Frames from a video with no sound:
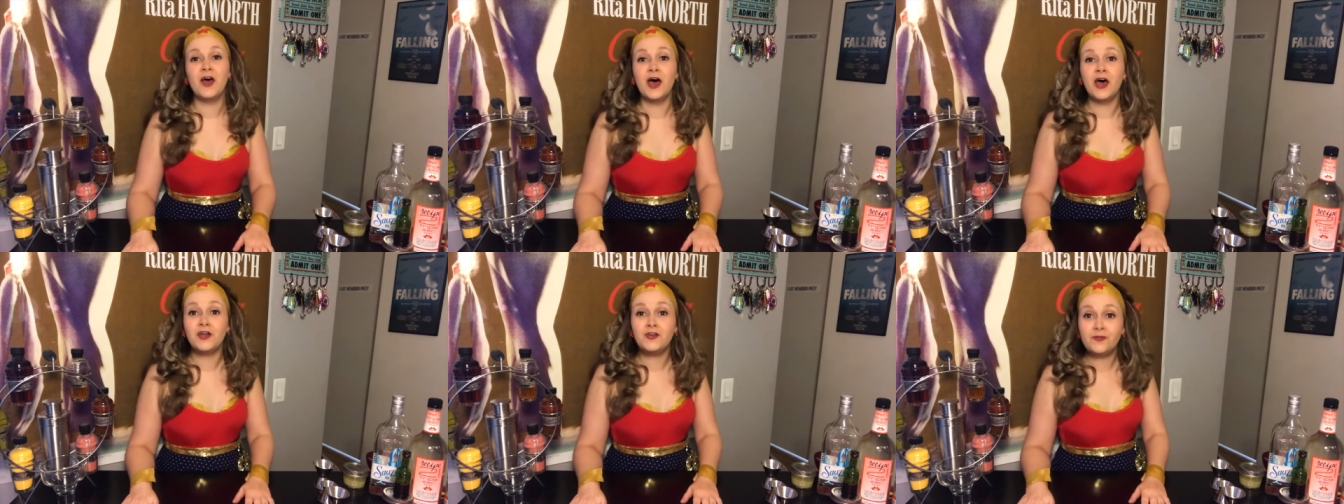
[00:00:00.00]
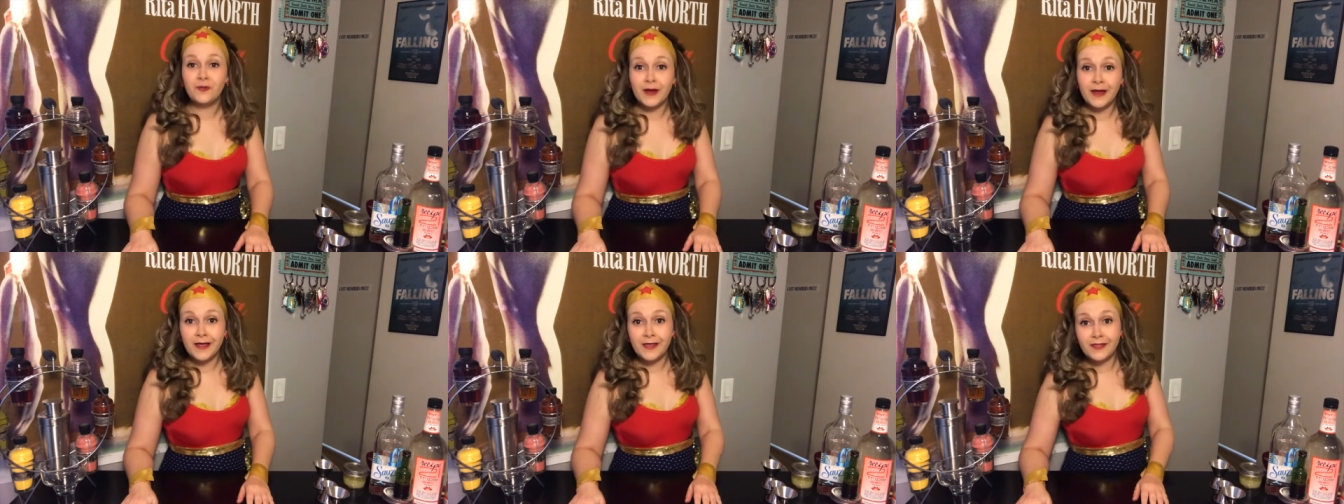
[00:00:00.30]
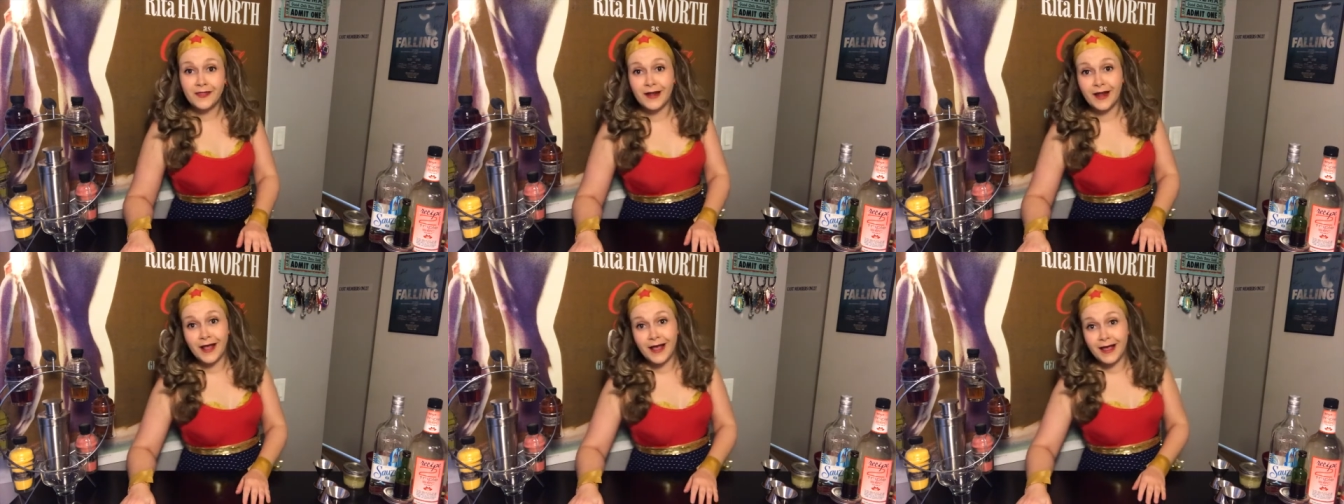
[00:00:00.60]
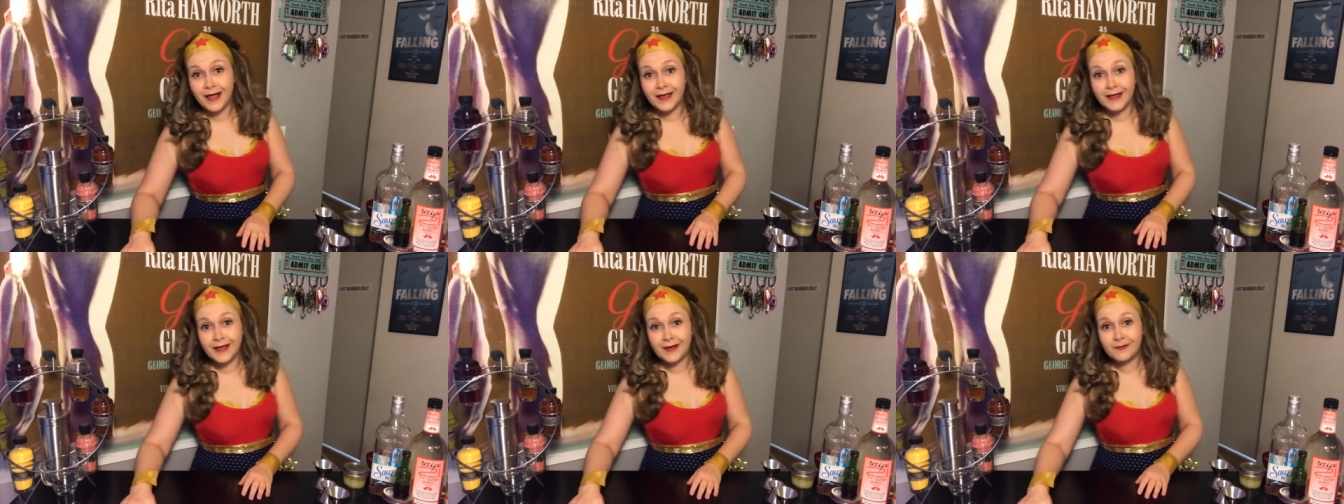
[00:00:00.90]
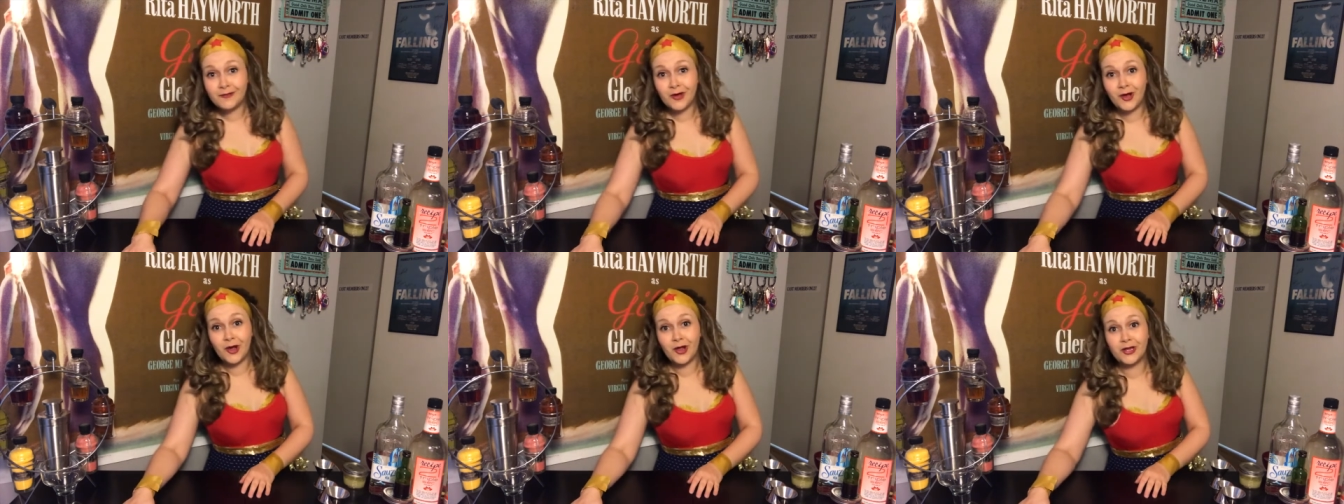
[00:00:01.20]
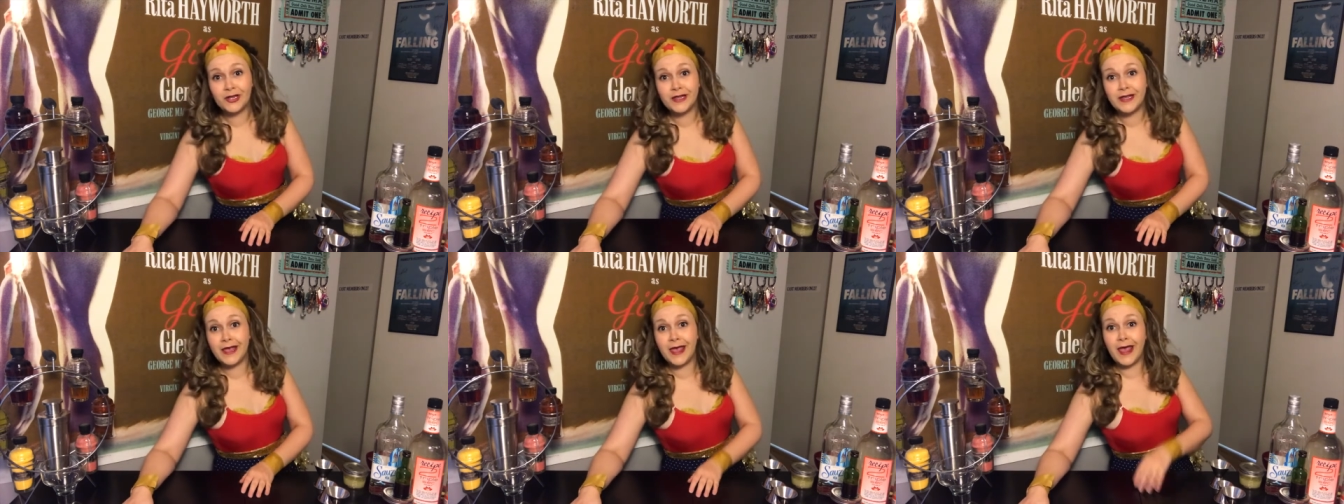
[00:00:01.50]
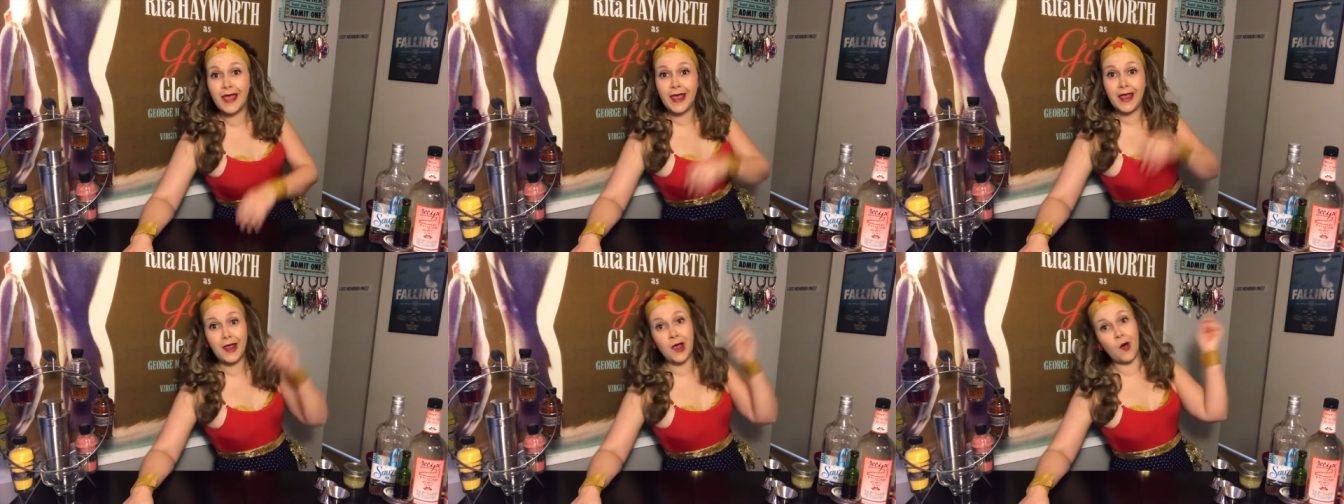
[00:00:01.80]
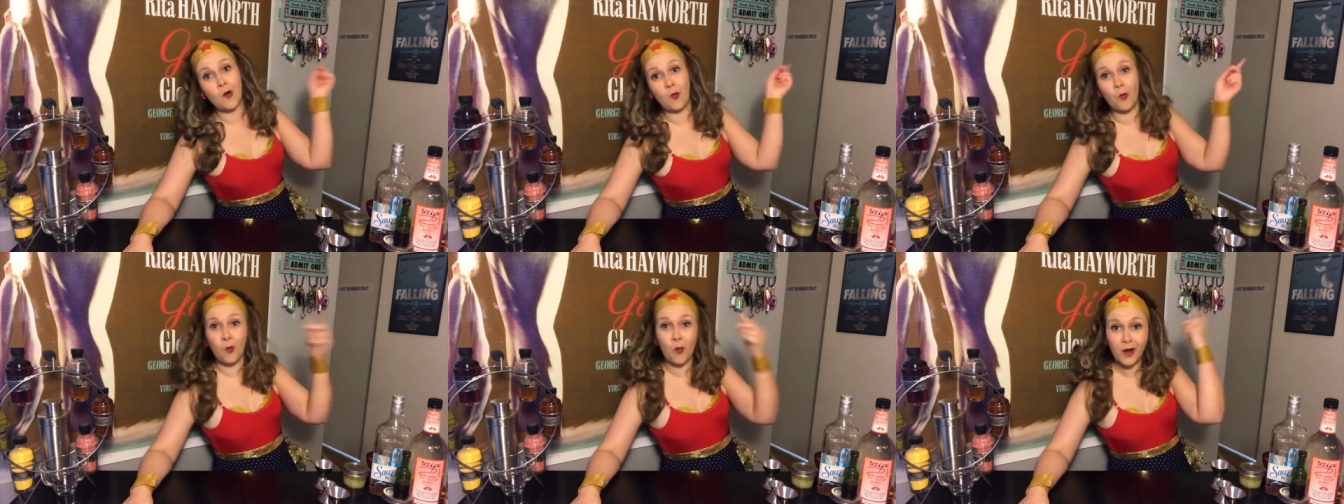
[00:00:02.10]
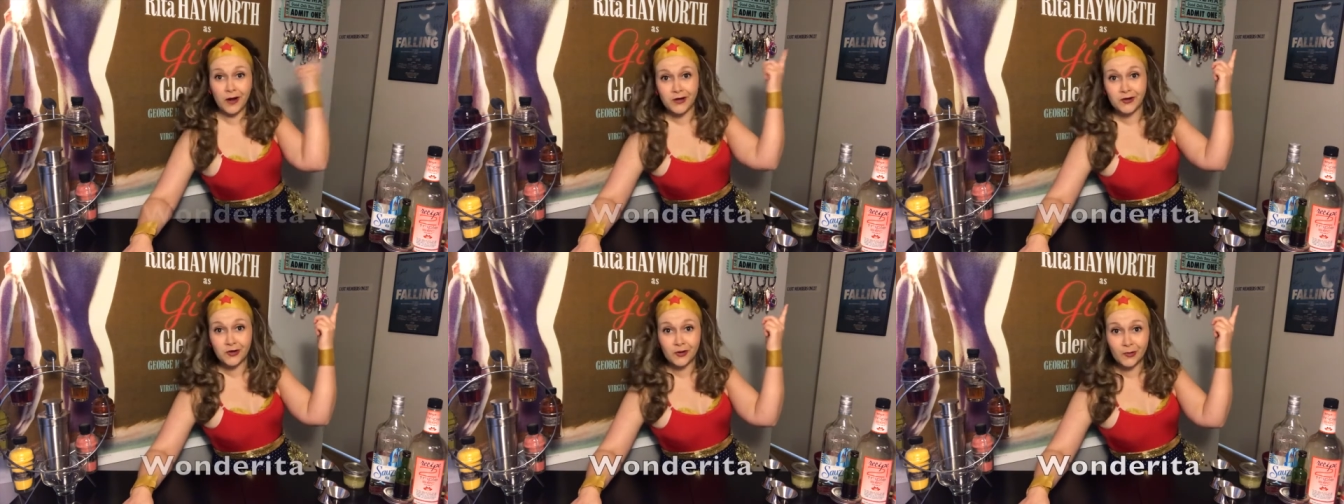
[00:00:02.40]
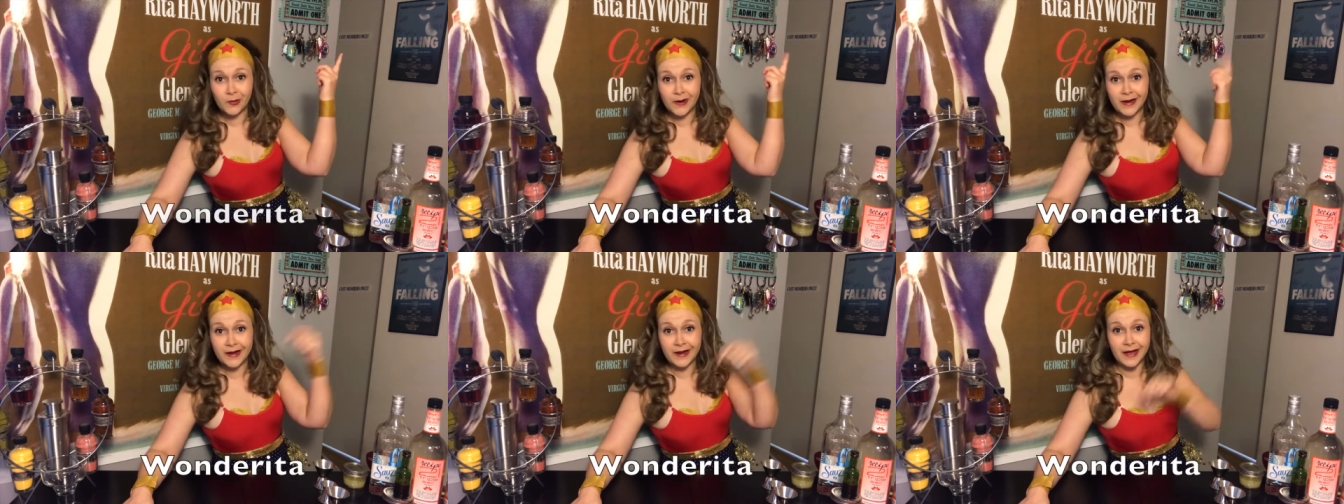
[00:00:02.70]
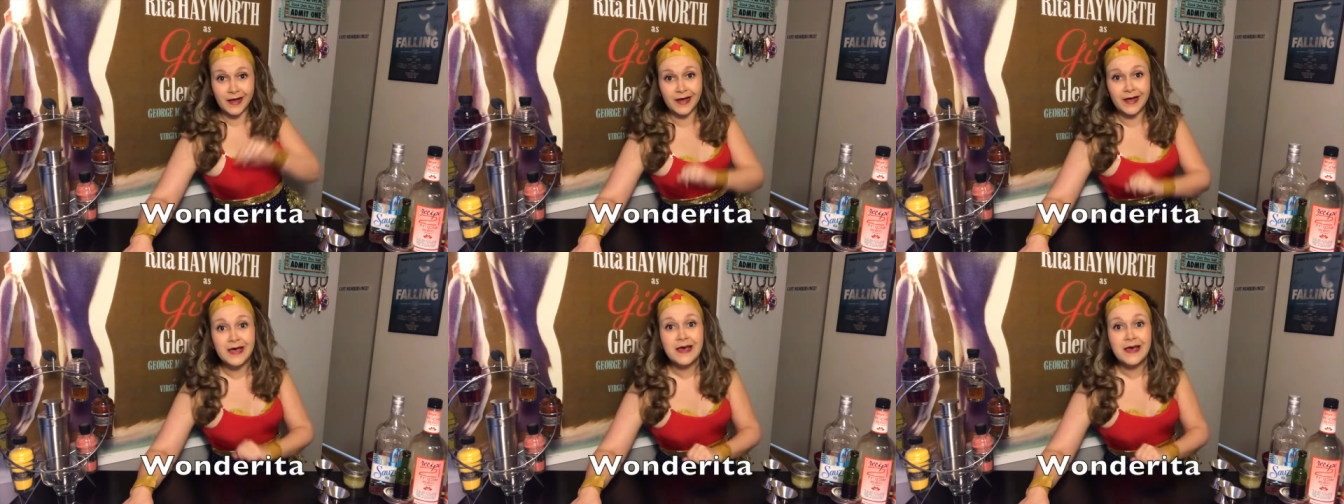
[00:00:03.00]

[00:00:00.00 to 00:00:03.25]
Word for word: a drink that I am calling a Wonderita.